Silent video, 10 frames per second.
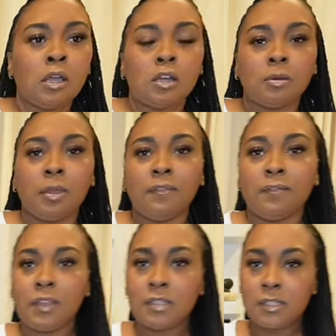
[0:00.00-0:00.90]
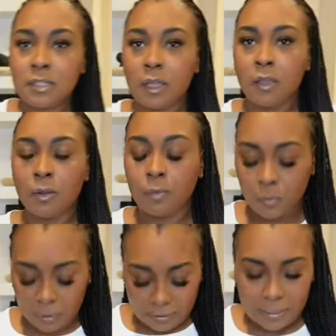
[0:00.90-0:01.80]
Um it fits
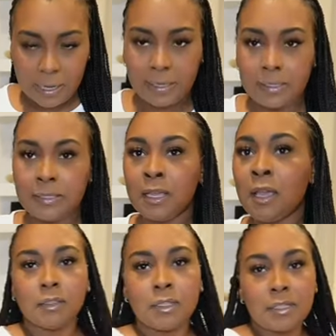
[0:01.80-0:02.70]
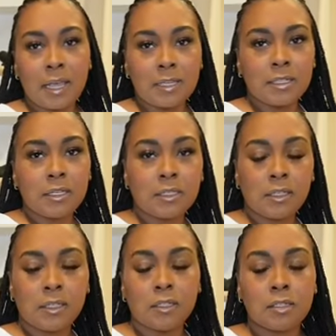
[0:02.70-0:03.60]
really nice. The sizing is
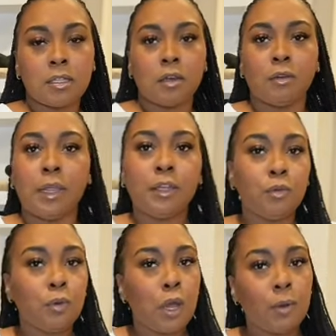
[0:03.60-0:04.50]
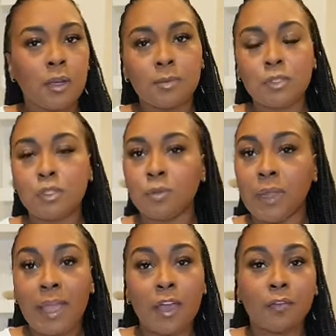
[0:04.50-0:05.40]
good. So they do go up to,
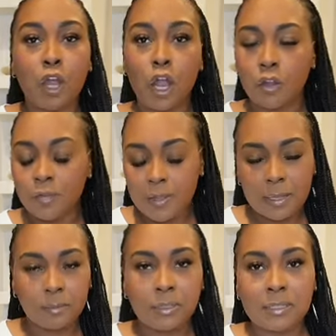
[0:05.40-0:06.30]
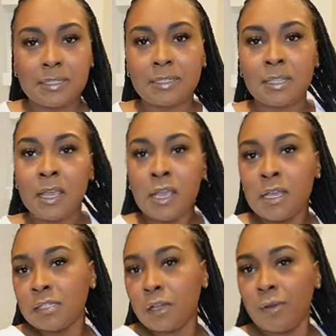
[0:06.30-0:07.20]
they have curvy and plus,
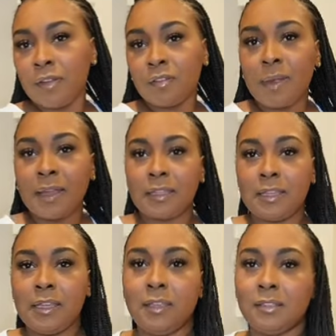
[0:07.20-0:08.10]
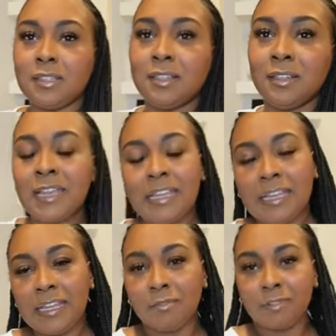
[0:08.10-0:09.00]
so everybody can get get
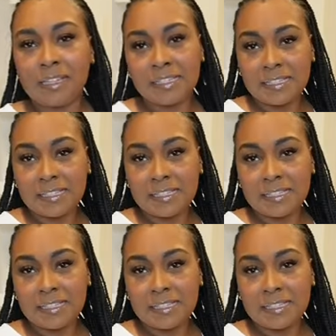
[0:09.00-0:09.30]
in with these.